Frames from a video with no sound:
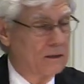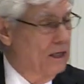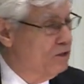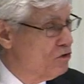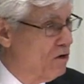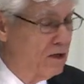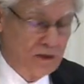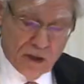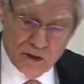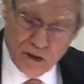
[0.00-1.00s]
instructs
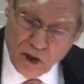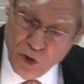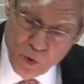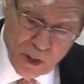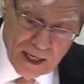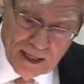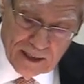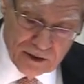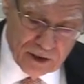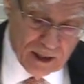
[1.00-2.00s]
us on who He
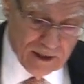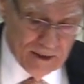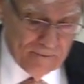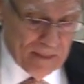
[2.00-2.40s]
is and,